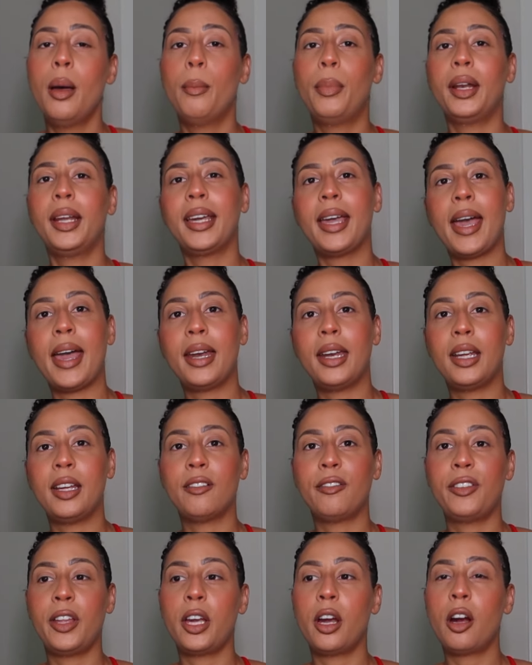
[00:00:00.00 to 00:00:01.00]
But again,
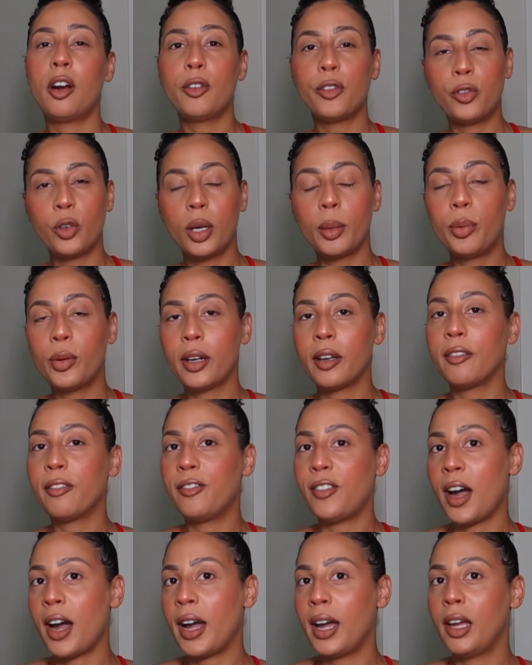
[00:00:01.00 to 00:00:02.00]
if they are 4.5,
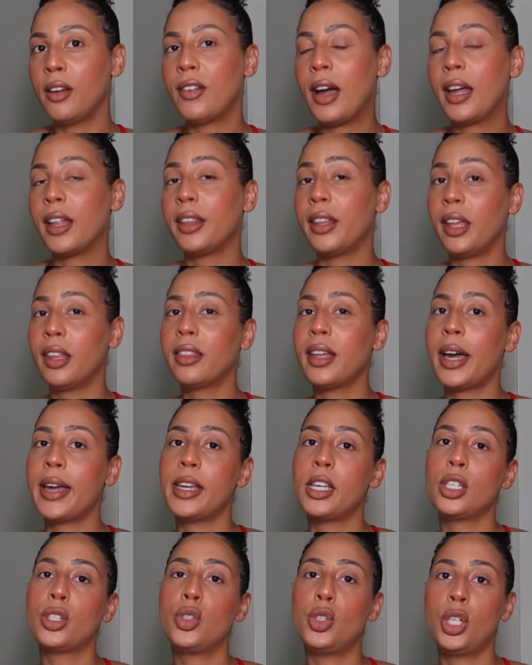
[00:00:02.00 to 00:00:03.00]
I think that
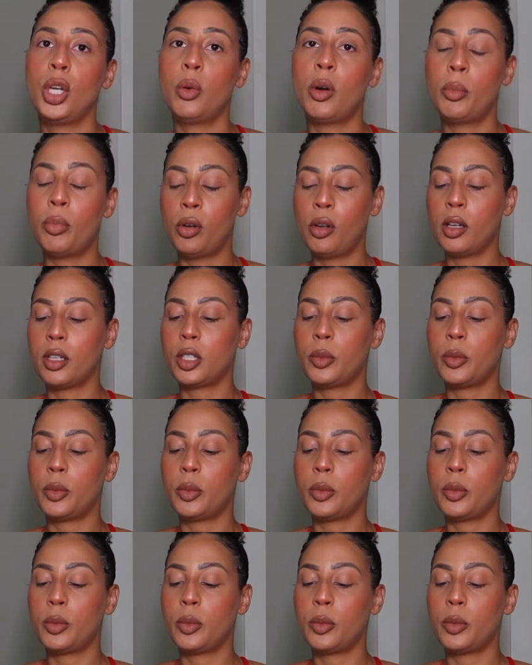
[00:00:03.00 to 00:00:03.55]
is doable,